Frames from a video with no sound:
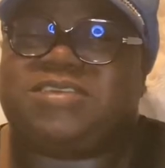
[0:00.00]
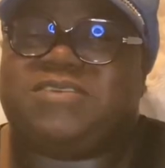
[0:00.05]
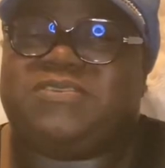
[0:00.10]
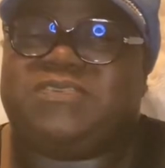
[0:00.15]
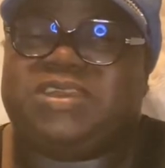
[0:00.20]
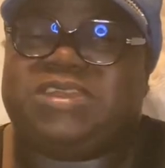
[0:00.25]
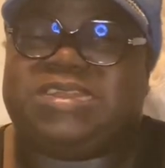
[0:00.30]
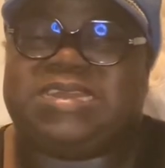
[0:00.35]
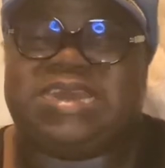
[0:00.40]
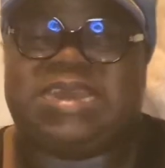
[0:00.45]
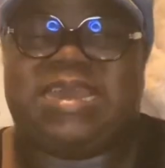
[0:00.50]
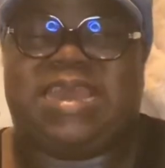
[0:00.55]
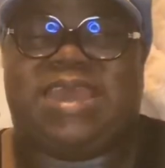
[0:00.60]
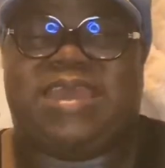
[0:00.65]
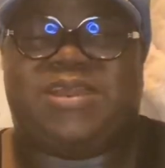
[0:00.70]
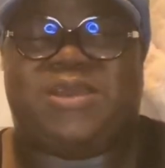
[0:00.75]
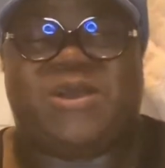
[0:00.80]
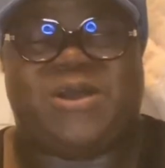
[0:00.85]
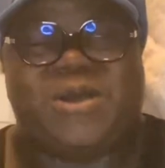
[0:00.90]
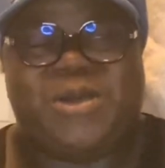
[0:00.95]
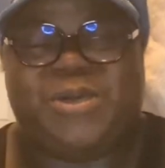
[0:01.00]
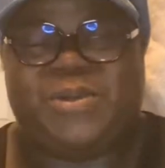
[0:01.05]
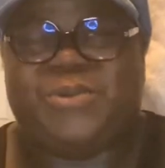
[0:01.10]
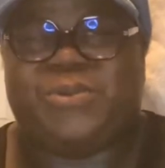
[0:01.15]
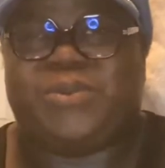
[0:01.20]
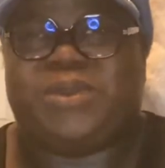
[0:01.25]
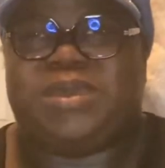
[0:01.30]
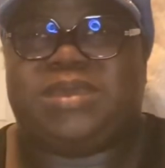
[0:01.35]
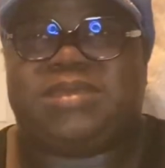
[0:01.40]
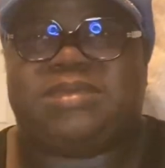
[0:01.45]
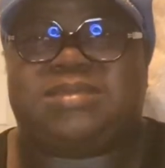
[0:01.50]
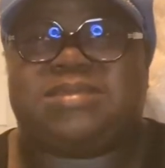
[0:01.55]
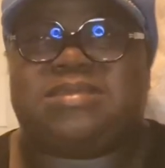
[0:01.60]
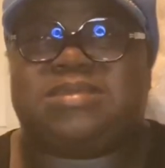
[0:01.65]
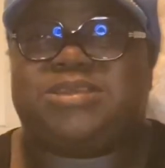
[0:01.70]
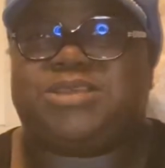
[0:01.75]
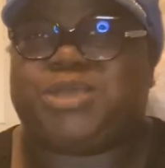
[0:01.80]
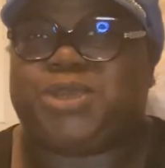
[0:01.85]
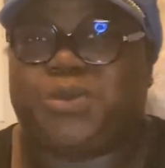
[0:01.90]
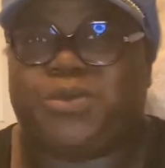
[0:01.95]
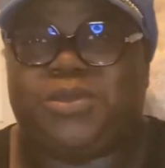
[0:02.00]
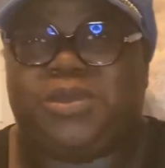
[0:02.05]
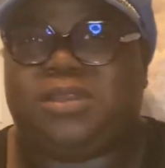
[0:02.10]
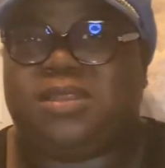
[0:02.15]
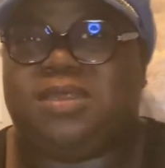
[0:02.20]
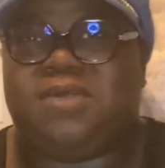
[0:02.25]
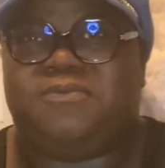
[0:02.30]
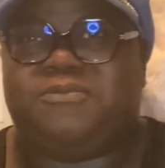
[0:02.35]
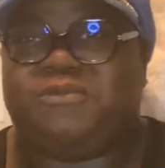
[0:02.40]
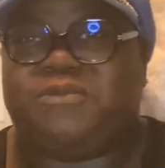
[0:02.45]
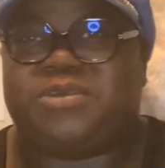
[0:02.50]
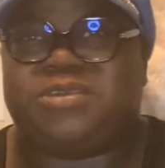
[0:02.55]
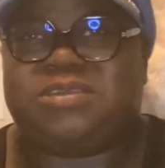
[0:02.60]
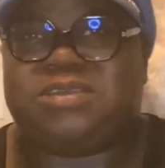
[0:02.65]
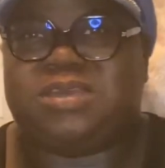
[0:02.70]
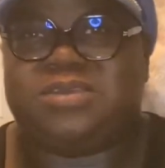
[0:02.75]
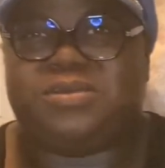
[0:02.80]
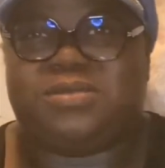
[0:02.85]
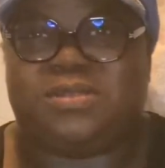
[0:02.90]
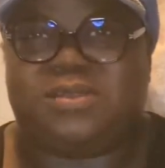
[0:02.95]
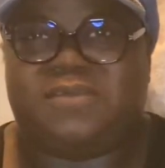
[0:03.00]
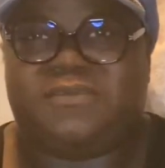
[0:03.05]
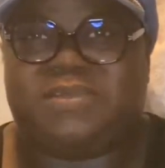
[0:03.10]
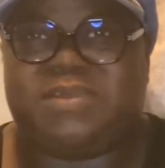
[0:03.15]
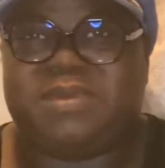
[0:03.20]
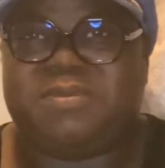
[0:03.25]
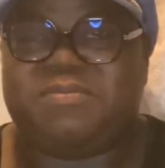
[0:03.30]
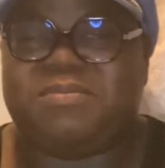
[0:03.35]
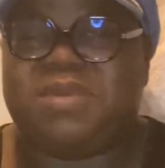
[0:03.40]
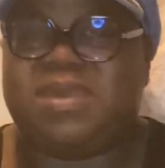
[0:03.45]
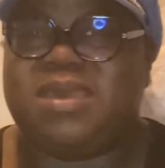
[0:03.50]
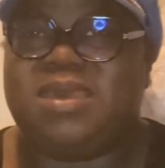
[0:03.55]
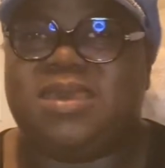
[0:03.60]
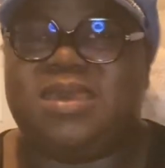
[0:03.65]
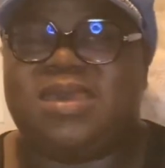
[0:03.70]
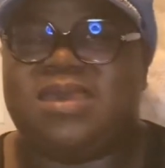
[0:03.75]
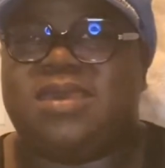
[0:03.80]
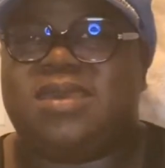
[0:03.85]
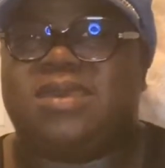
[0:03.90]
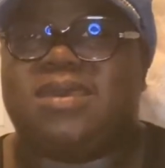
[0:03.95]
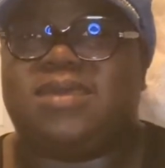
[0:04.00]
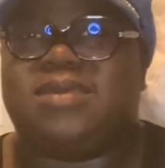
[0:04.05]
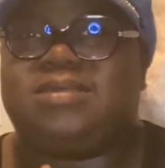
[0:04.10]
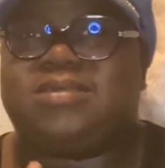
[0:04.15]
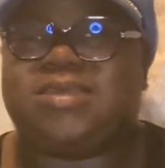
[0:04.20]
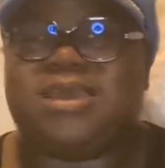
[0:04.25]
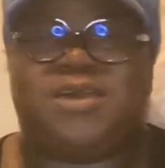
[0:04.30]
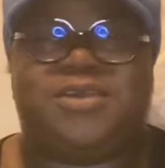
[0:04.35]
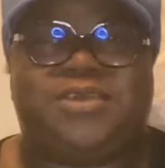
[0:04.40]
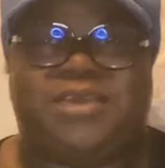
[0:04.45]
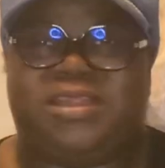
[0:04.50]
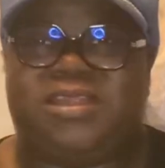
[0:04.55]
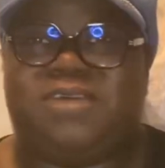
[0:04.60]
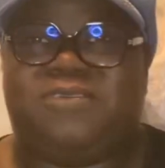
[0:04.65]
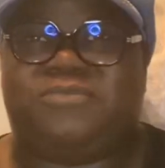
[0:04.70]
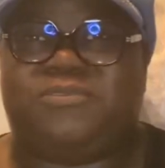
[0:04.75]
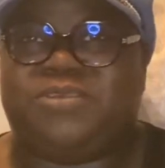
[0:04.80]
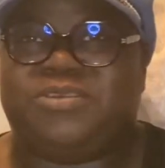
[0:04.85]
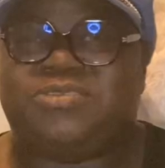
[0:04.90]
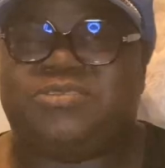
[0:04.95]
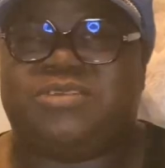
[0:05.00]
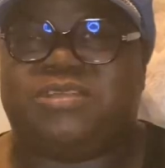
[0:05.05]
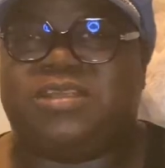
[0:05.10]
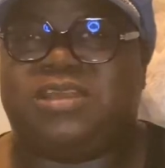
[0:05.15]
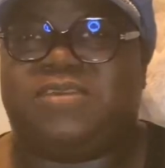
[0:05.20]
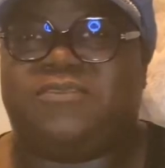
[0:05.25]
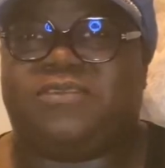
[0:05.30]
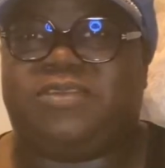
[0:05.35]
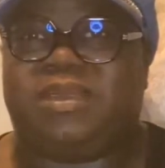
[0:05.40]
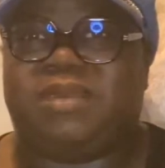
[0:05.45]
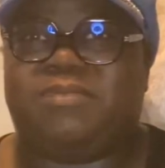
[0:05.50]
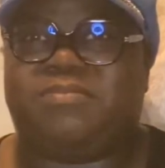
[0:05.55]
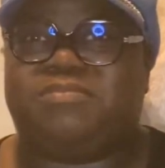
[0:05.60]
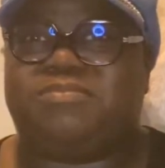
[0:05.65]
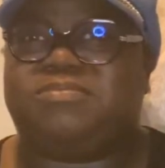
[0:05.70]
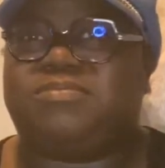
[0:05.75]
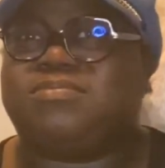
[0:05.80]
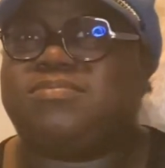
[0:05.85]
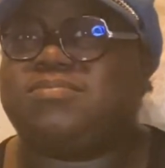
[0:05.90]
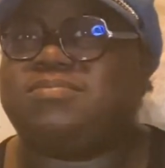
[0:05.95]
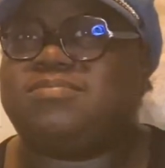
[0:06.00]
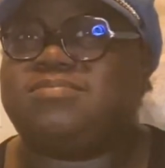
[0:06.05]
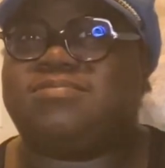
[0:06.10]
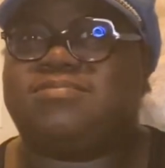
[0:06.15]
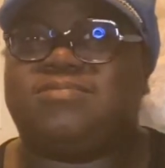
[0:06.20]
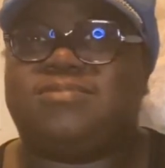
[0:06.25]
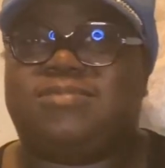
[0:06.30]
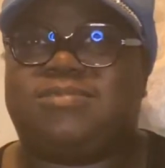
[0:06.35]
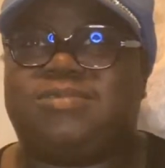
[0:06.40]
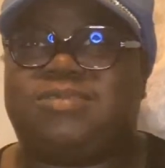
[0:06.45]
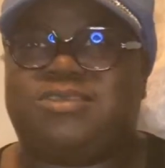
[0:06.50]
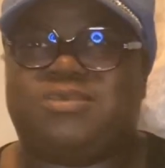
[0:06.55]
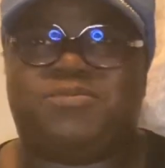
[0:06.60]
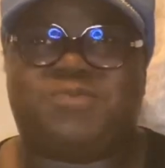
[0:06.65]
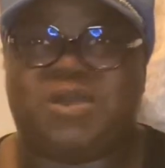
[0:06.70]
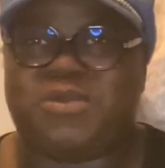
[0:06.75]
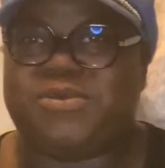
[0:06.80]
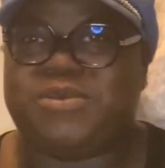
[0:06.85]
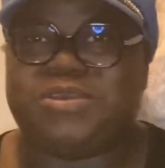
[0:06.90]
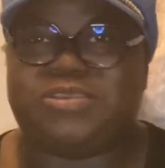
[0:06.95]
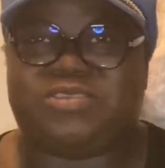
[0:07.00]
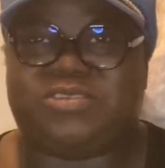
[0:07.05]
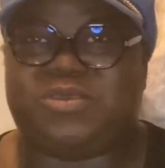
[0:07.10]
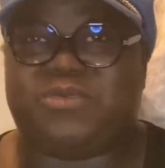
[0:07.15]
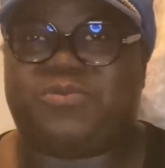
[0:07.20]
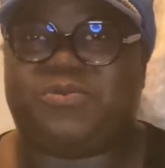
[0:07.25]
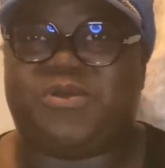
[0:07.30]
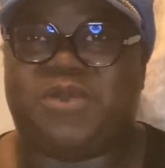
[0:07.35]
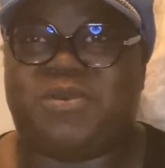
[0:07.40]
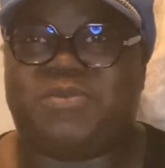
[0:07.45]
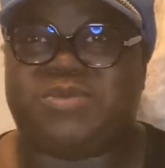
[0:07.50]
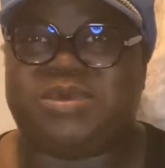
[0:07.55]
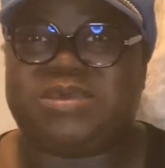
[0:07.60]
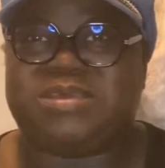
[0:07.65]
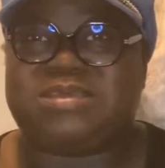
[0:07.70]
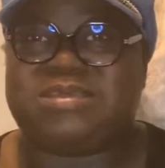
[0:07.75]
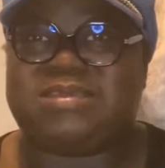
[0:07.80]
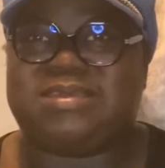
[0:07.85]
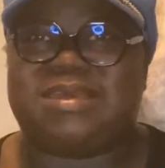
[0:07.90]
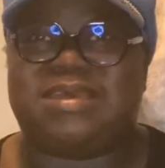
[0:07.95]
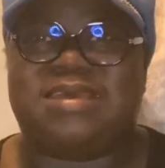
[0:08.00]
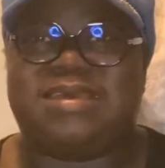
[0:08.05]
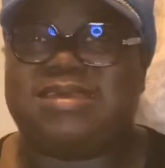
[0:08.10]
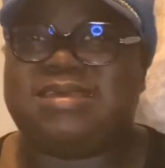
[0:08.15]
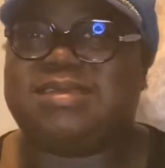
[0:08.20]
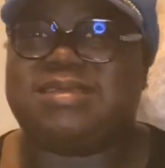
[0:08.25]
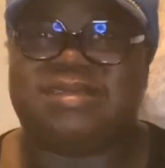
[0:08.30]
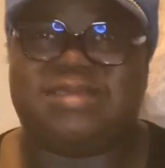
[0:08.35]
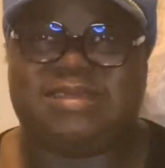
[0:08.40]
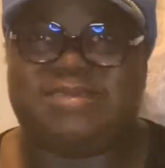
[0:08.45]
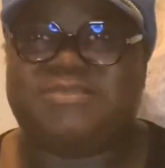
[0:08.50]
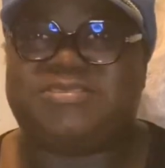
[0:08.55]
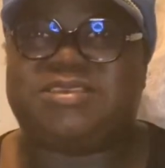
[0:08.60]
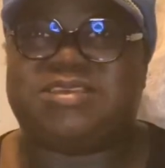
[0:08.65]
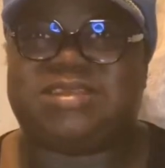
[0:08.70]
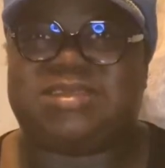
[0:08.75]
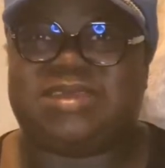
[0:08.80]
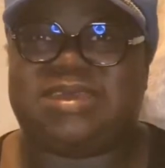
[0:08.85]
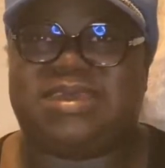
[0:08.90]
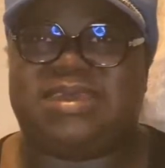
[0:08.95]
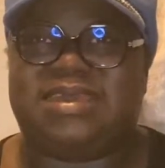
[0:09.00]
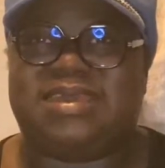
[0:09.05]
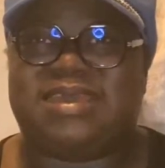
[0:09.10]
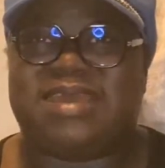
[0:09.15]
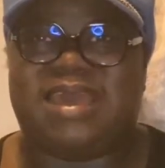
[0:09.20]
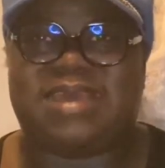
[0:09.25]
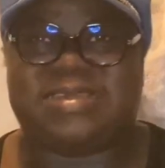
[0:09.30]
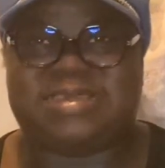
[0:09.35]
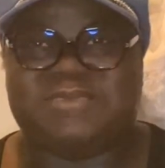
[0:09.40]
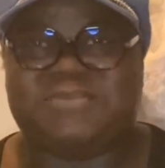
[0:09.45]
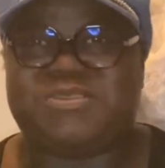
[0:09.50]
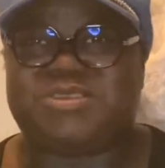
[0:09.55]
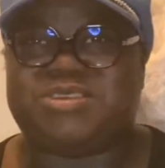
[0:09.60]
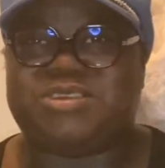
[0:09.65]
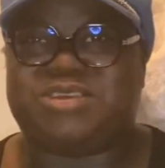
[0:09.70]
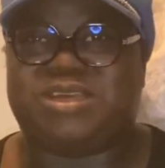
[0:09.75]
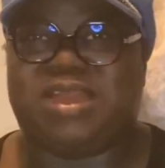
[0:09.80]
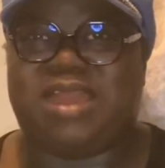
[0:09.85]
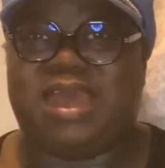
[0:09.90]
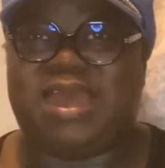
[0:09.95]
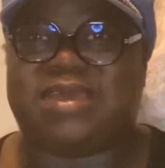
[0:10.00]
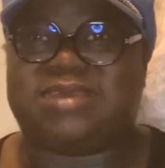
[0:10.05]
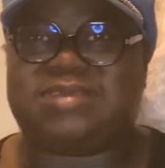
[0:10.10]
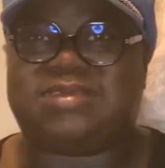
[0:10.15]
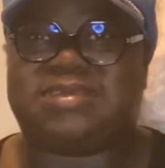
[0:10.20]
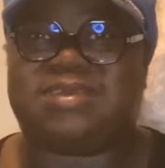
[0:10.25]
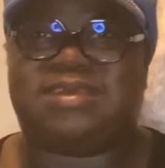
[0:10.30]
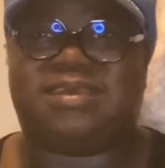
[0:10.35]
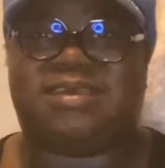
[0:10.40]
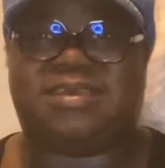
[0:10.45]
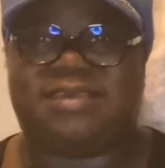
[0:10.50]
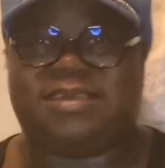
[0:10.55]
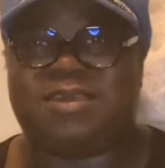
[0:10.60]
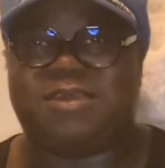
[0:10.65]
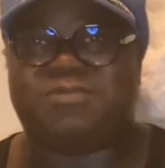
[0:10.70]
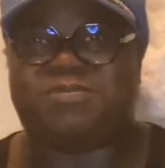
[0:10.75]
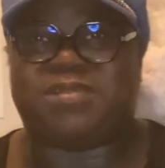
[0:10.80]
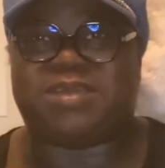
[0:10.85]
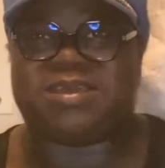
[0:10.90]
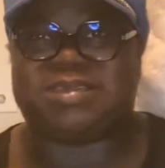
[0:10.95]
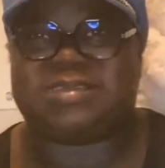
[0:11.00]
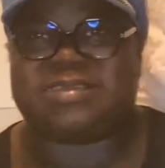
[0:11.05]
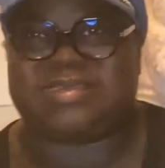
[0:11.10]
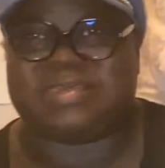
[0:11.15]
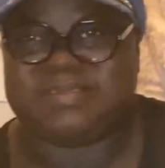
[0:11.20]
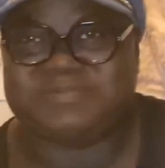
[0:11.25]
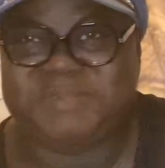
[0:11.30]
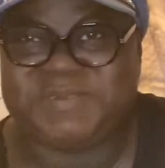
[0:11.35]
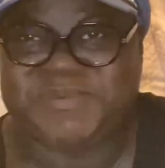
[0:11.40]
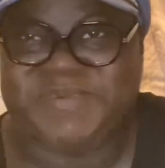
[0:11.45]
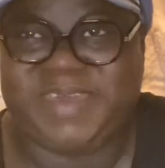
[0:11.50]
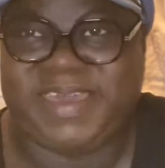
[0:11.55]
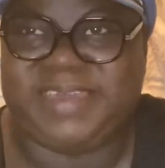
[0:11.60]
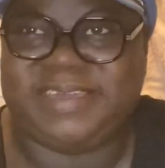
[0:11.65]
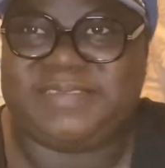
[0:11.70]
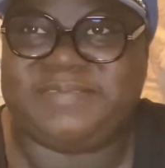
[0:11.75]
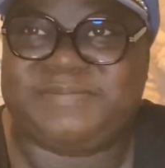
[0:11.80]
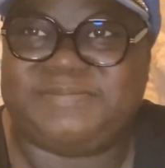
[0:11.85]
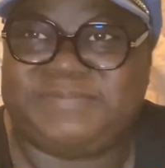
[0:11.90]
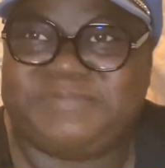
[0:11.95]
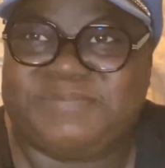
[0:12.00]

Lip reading: of your day, and always show your loved ones that you love them. Tell your loved ones you love them. Tomorrow is not promised. Leave today as if it's your last. God bless. Bye-bye.